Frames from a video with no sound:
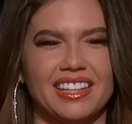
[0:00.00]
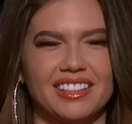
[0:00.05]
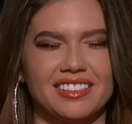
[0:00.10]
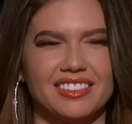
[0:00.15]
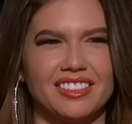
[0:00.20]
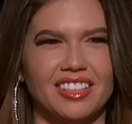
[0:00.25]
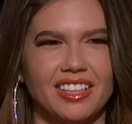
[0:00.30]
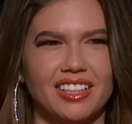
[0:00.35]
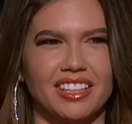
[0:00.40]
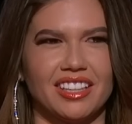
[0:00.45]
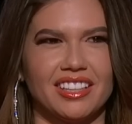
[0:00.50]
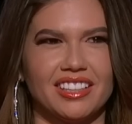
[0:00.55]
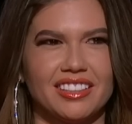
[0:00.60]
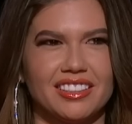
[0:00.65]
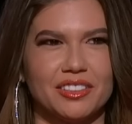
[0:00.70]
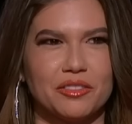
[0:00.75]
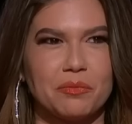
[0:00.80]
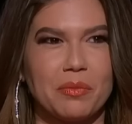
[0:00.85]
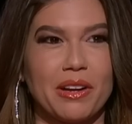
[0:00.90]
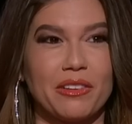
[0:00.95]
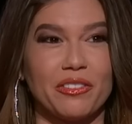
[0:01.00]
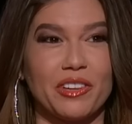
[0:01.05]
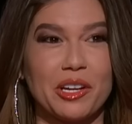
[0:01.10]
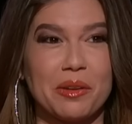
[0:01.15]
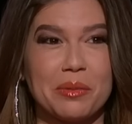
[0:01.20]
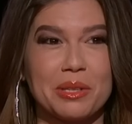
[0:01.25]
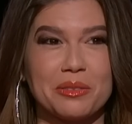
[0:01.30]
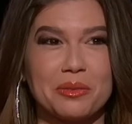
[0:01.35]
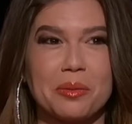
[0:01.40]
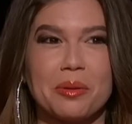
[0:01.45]
and above duh. the ground pool. My
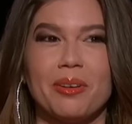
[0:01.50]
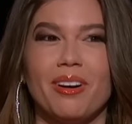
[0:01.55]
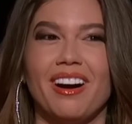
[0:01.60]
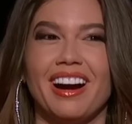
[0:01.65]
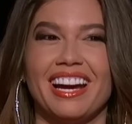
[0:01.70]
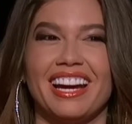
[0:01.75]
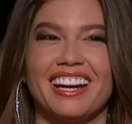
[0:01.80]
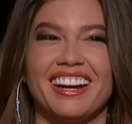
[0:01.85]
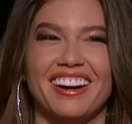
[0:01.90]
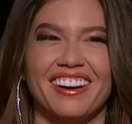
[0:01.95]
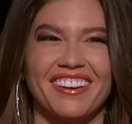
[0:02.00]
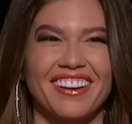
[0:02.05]
family's from Ohio.